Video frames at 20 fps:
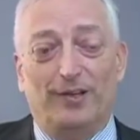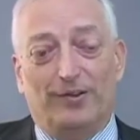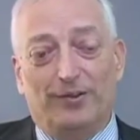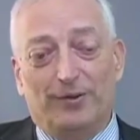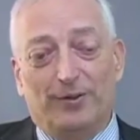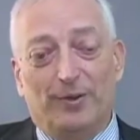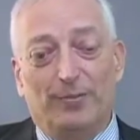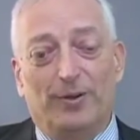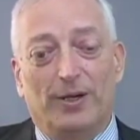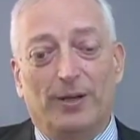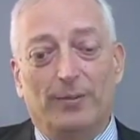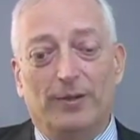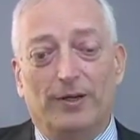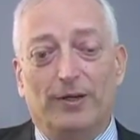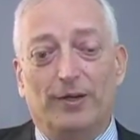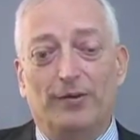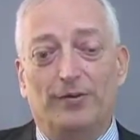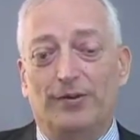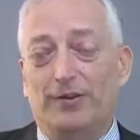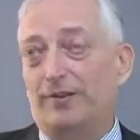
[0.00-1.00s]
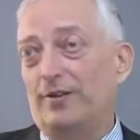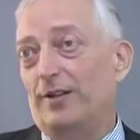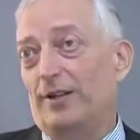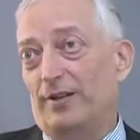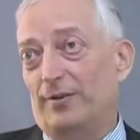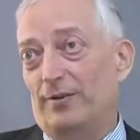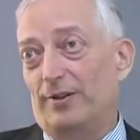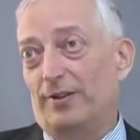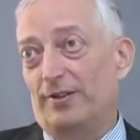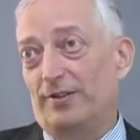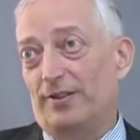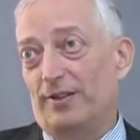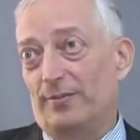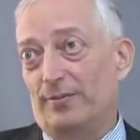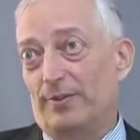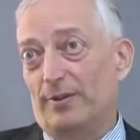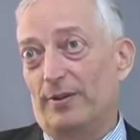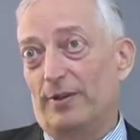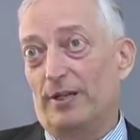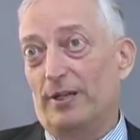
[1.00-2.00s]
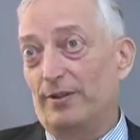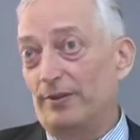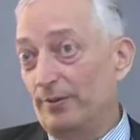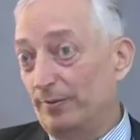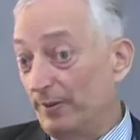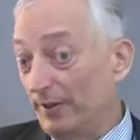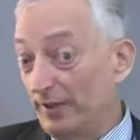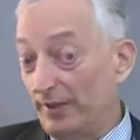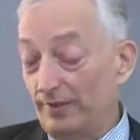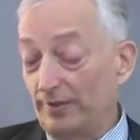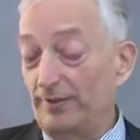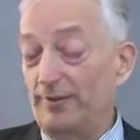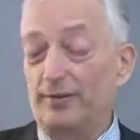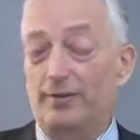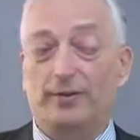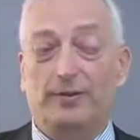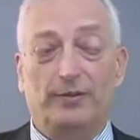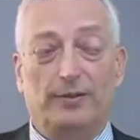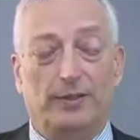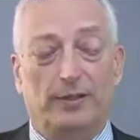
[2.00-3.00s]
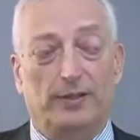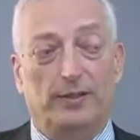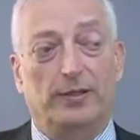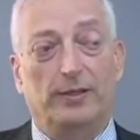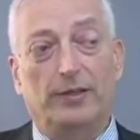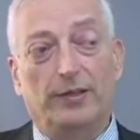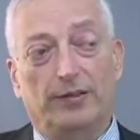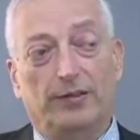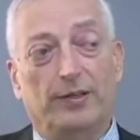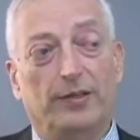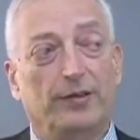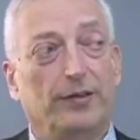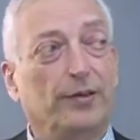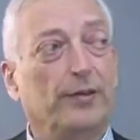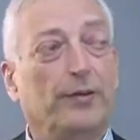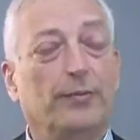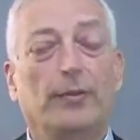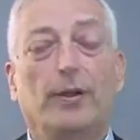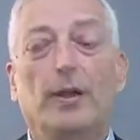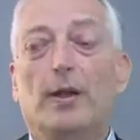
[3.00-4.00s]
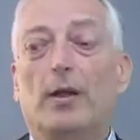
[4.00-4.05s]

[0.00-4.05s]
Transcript: So Obama goes to China in December at the behest of the UN, and he says to them,